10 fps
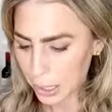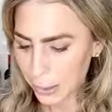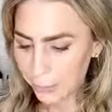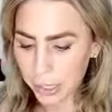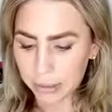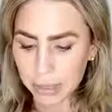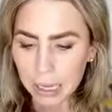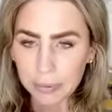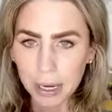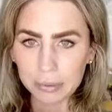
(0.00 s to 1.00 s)
But I
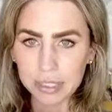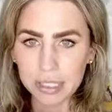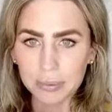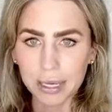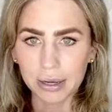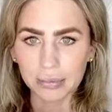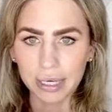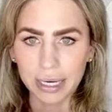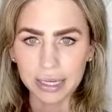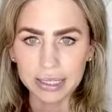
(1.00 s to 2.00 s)
popped this pink on my
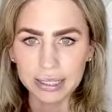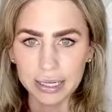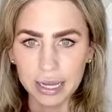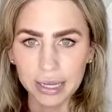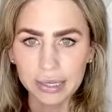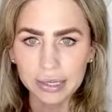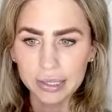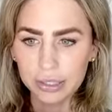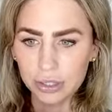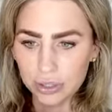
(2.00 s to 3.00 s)
eyes today,
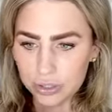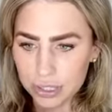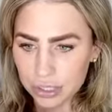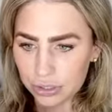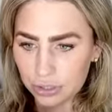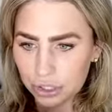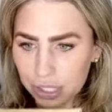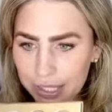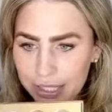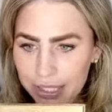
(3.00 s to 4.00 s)
and you could do this on your
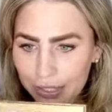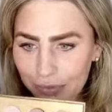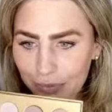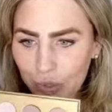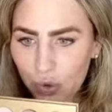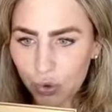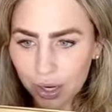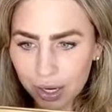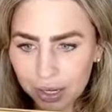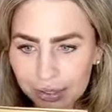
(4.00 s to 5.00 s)
cheeks
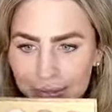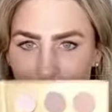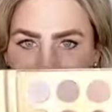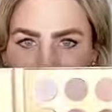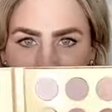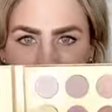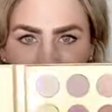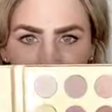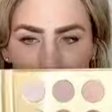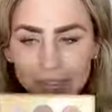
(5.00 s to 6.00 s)
or
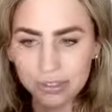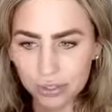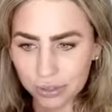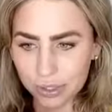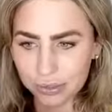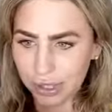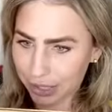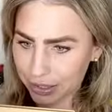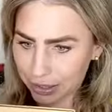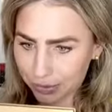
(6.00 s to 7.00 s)
on your
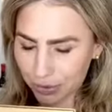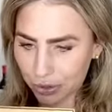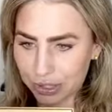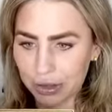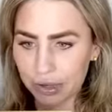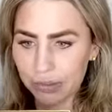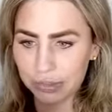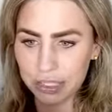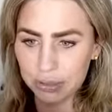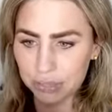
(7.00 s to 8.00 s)
eyes. So I love it.
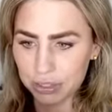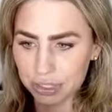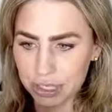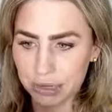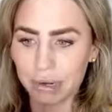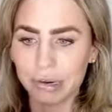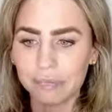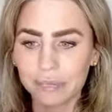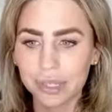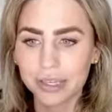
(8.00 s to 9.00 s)
These can be used anywhere.
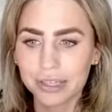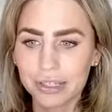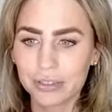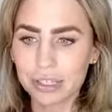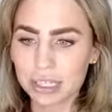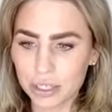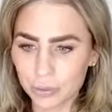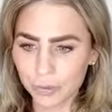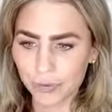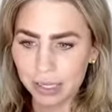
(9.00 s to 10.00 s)
So this is
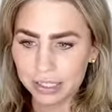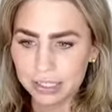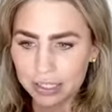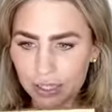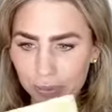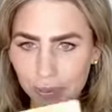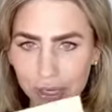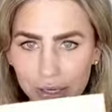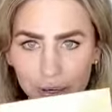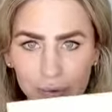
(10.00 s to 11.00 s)
super fun, and this is our
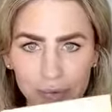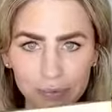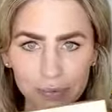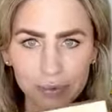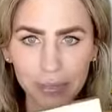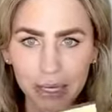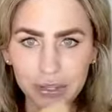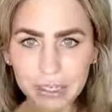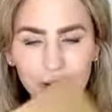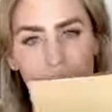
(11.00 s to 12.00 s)
brand new palette.
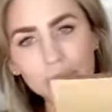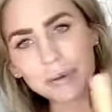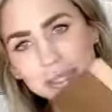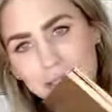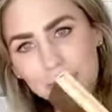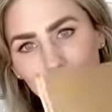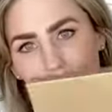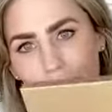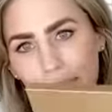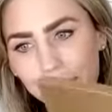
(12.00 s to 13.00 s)
And it also comes in this really
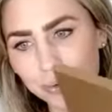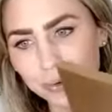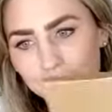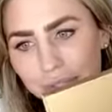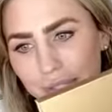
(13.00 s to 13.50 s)
cool gold.